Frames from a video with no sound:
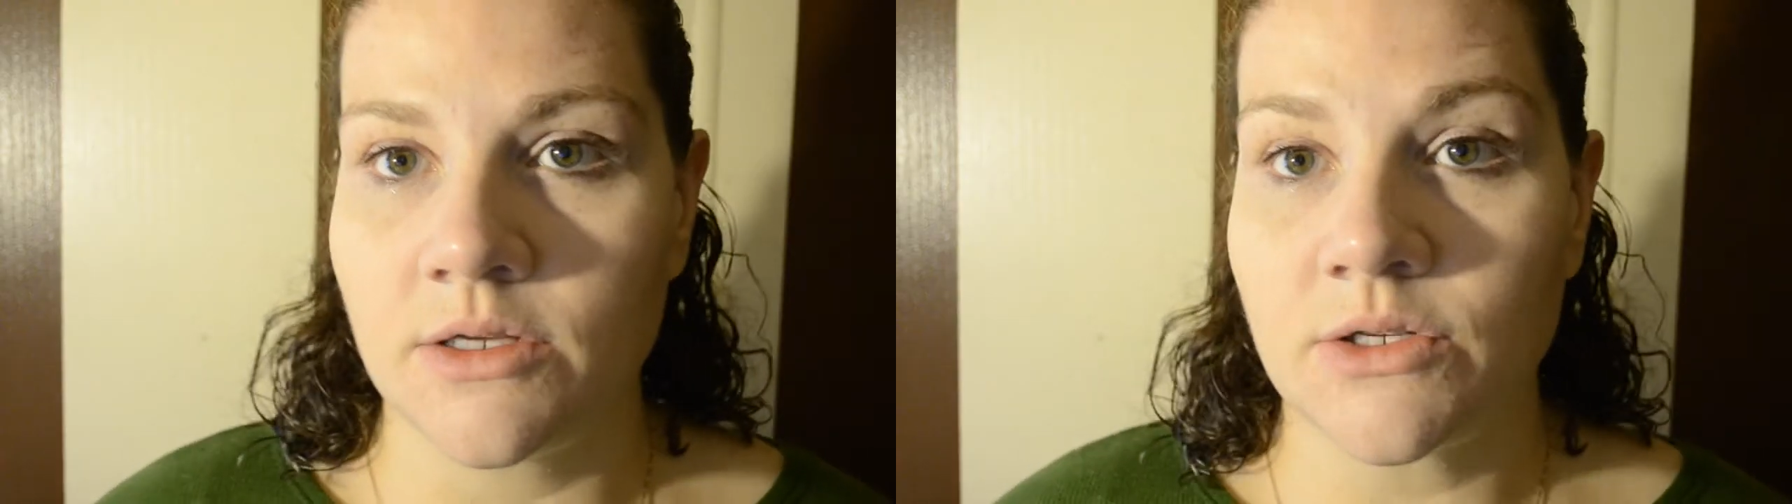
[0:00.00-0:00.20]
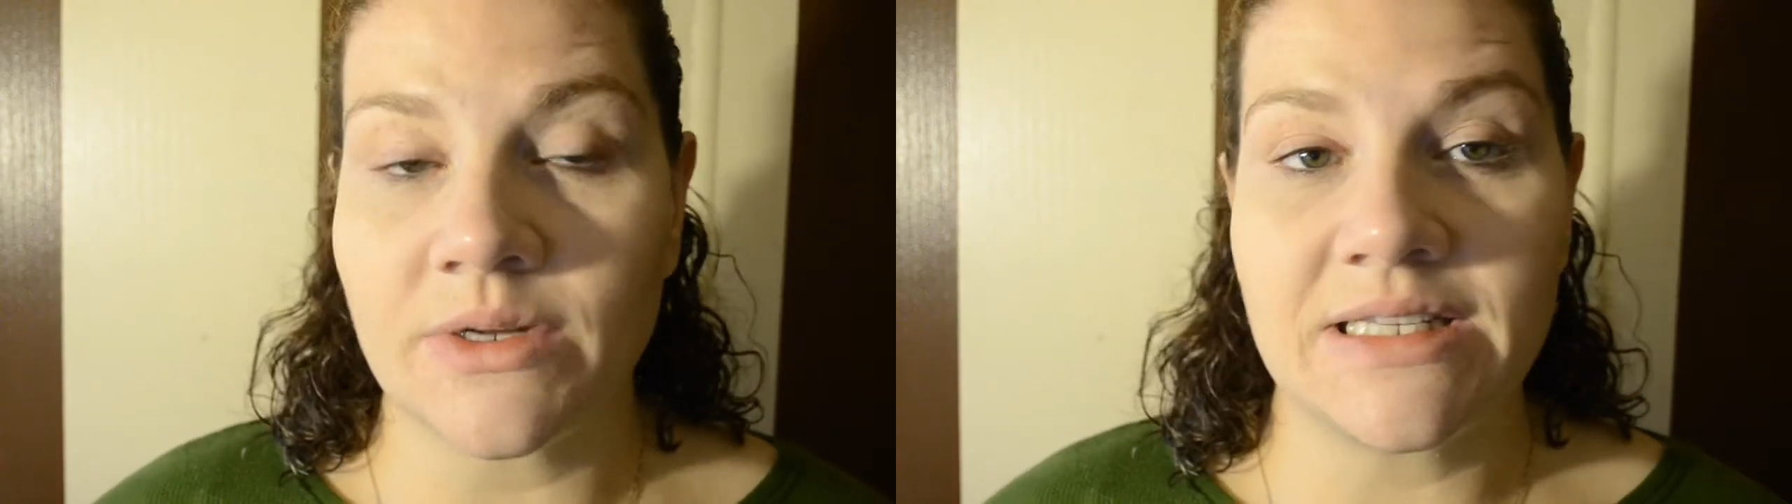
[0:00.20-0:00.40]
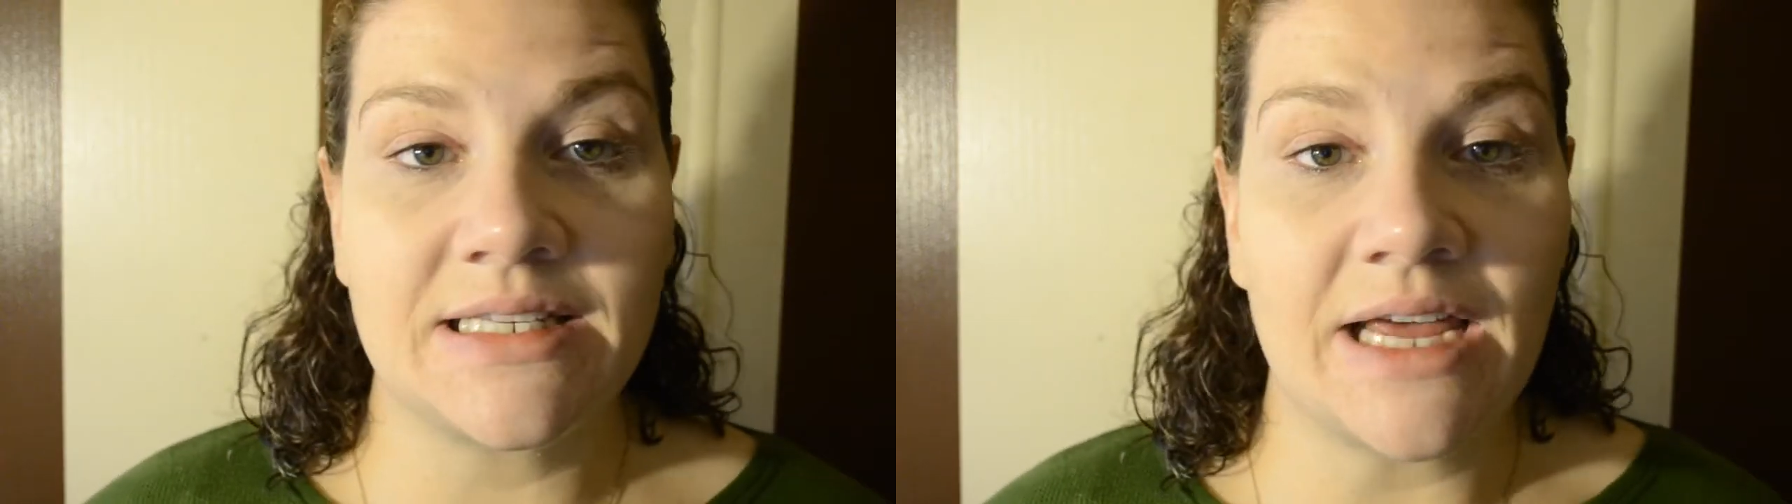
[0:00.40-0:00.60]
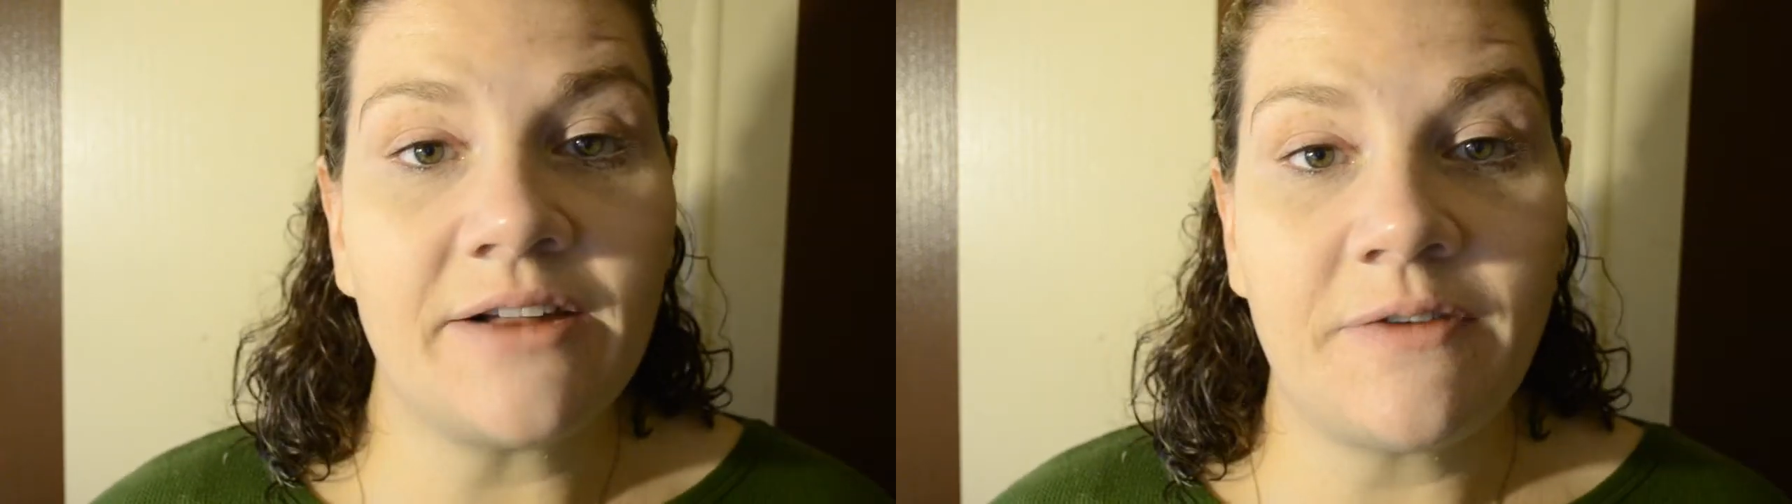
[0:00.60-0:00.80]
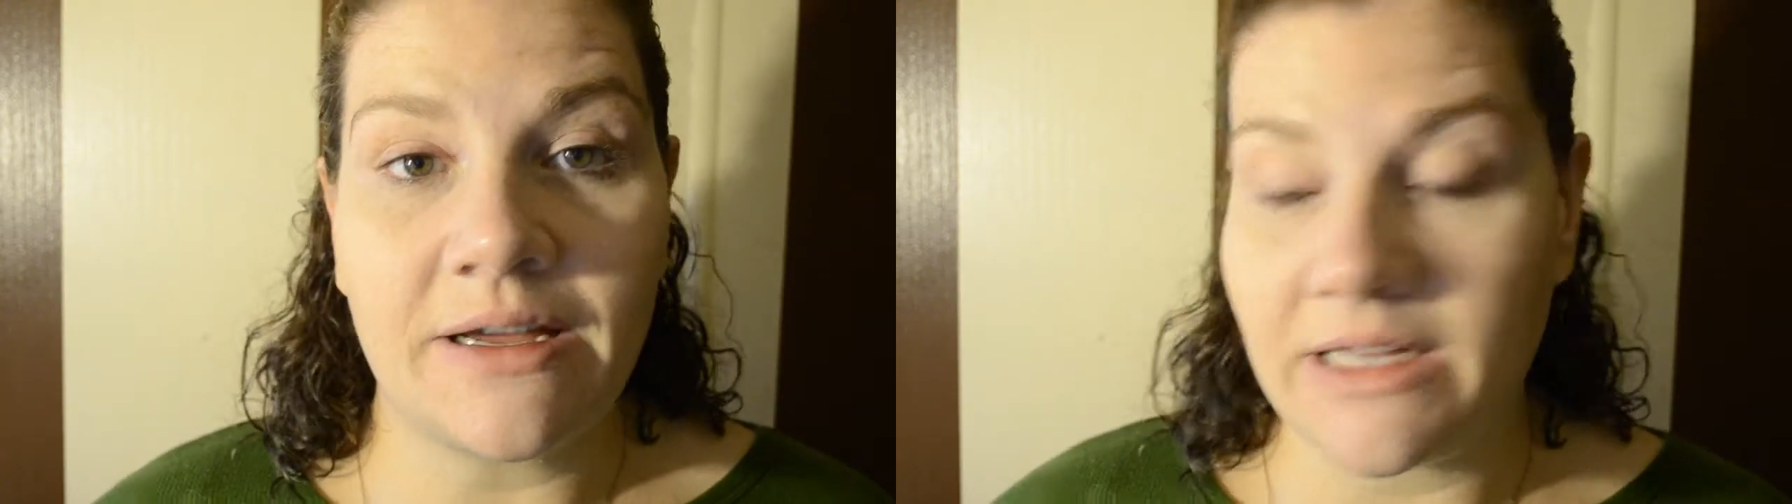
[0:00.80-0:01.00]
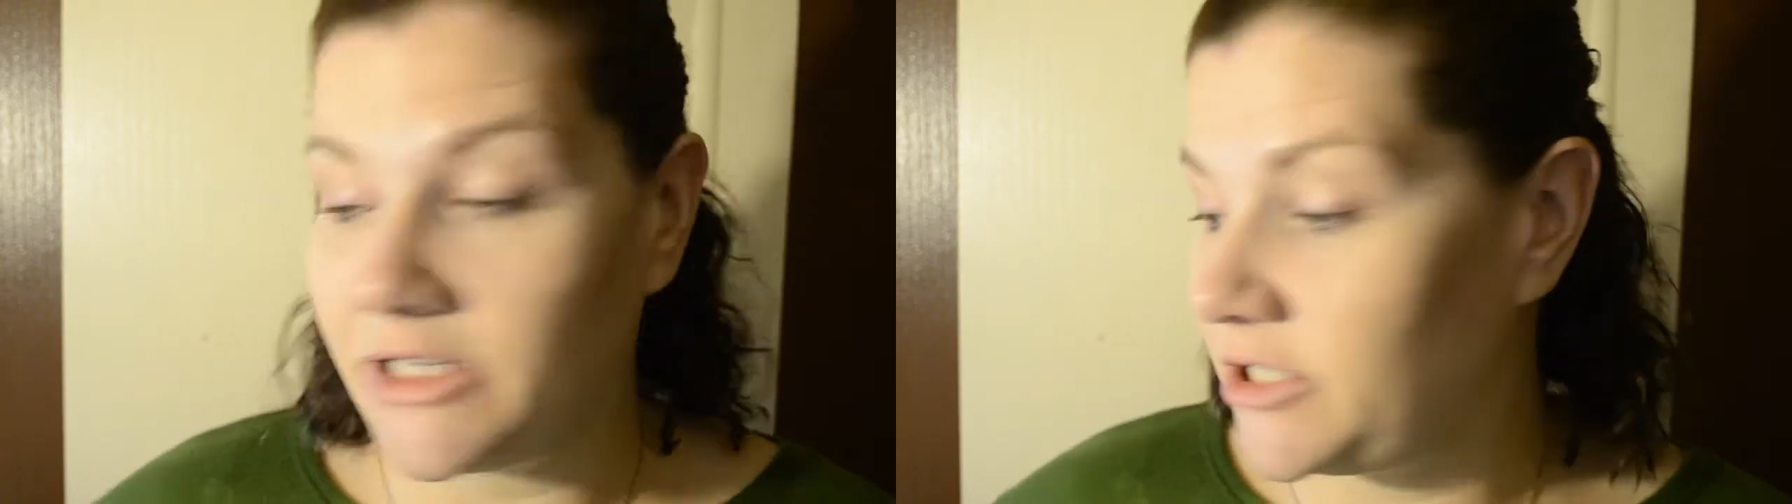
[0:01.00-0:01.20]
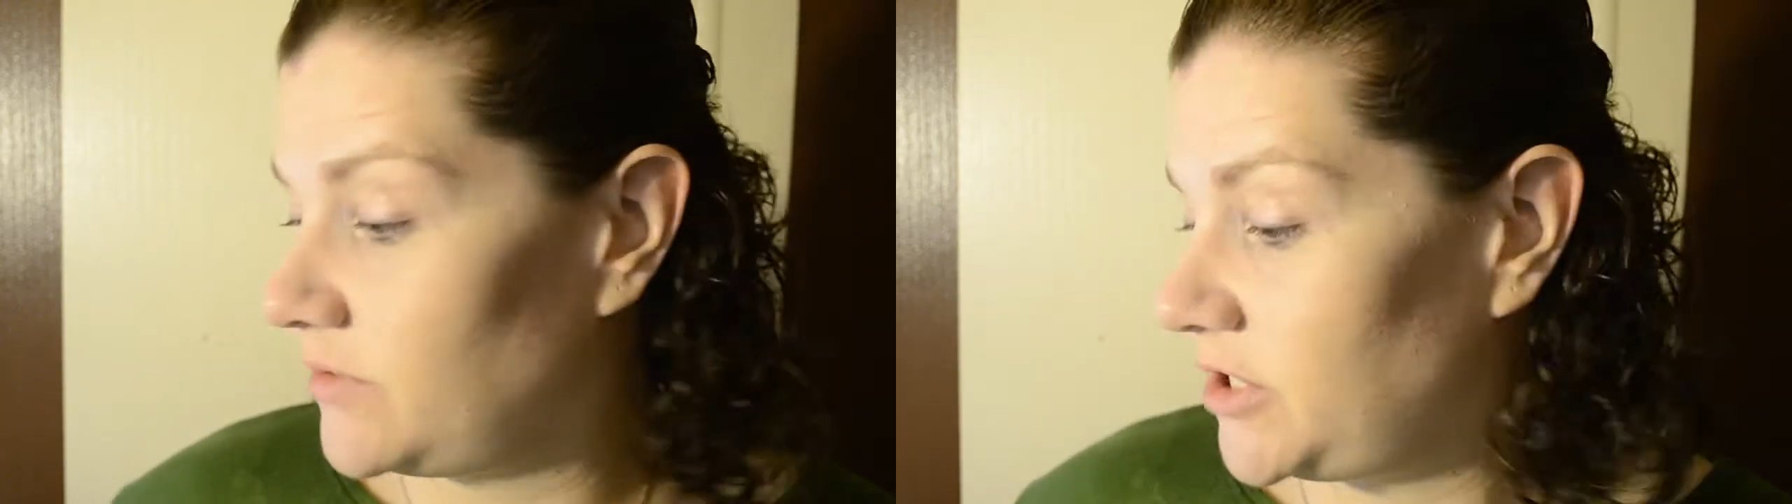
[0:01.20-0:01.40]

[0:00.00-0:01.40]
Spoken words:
So instead of foundation,